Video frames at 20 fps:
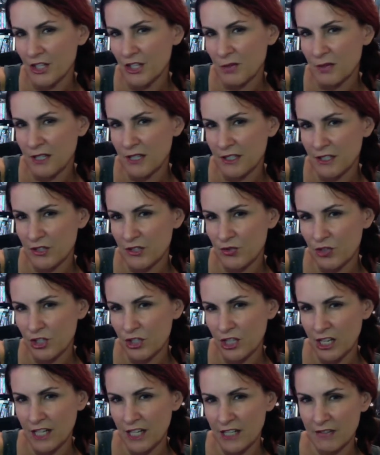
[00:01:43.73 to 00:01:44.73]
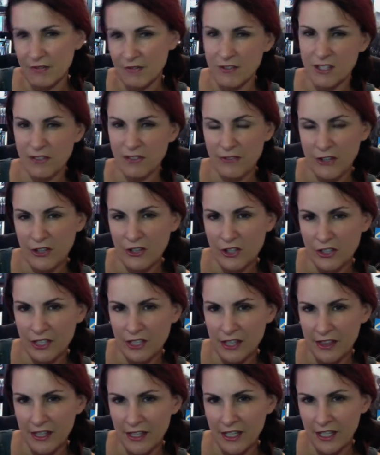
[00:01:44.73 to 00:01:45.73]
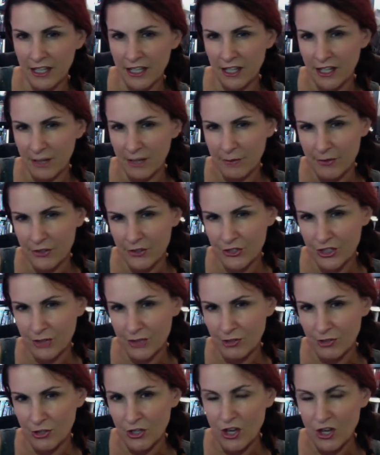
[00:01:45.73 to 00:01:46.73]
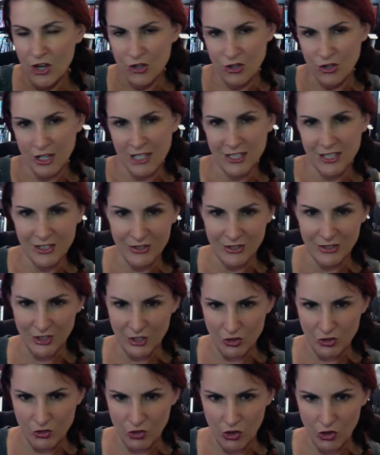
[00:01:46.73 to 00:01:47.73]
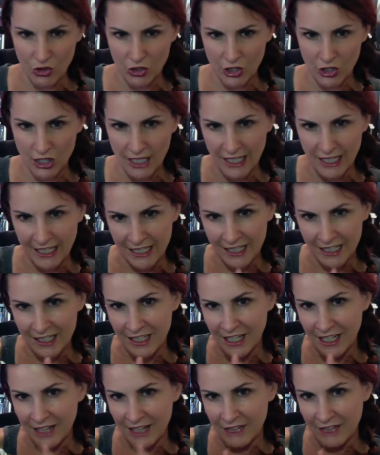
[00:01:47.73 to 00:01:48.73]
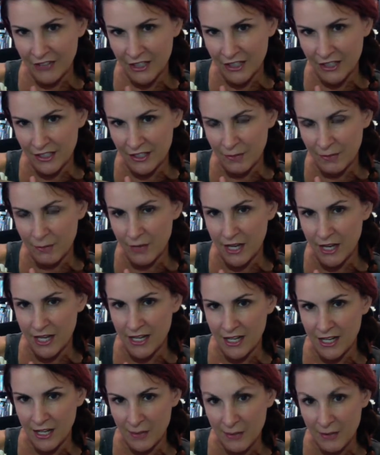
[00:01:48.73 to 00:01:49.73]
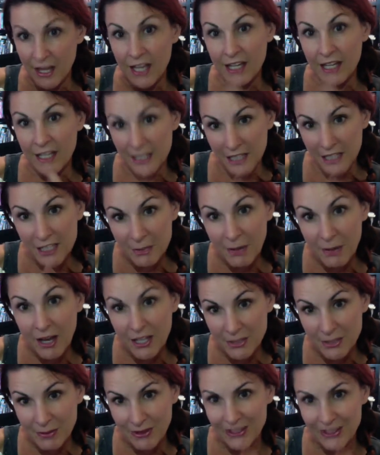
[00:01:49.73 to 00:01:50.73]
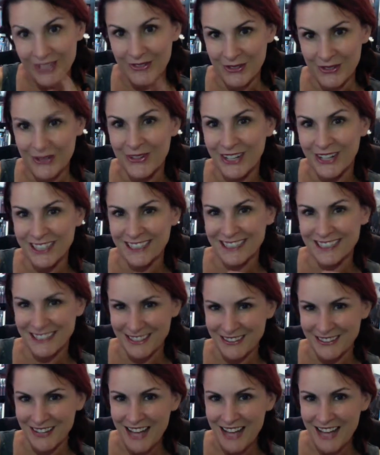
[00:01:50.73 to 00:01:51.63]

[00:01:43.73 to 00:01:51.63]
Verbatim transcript: because it's really kind of difficult, I think, and cumbersome to try to use a controller and have this, but it is possible if you wanted to.